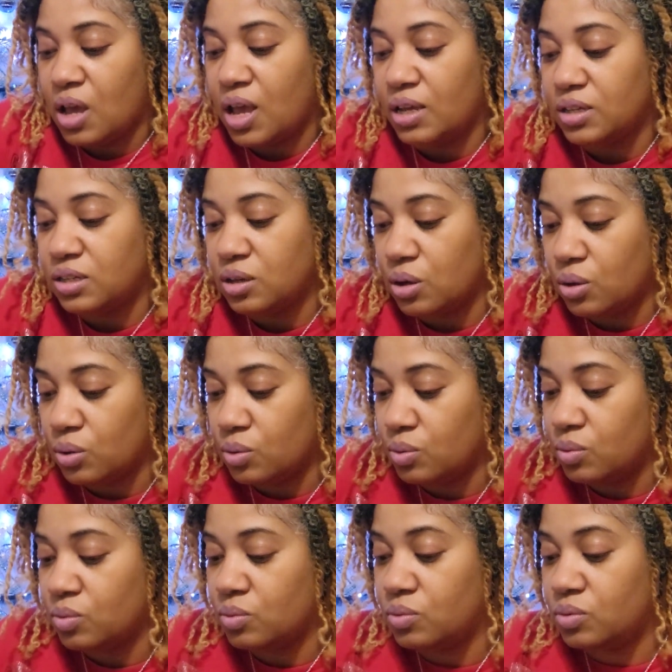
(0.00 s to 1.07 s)
And so,
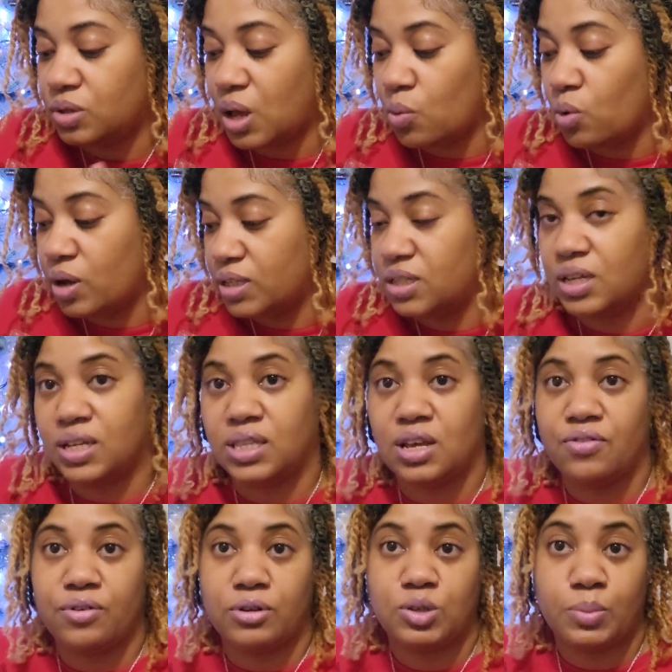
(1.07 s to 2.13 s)
they wanted to get their
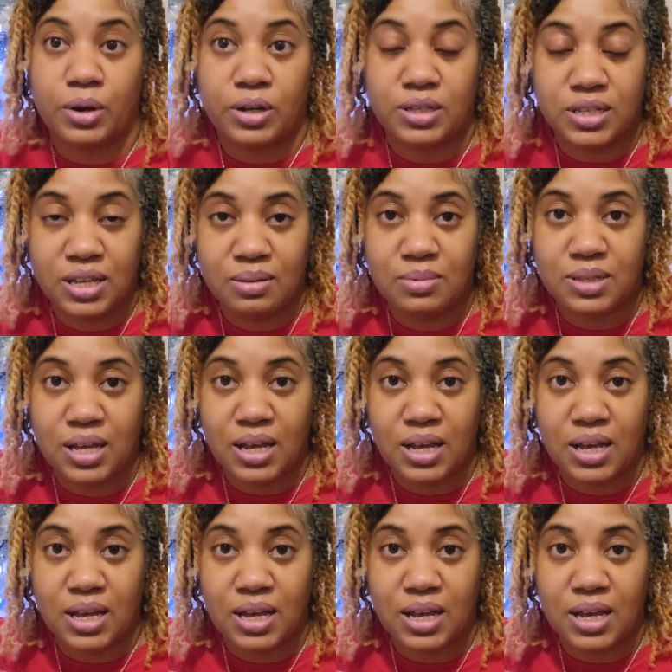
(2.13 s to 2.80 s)
first pair of Tims. They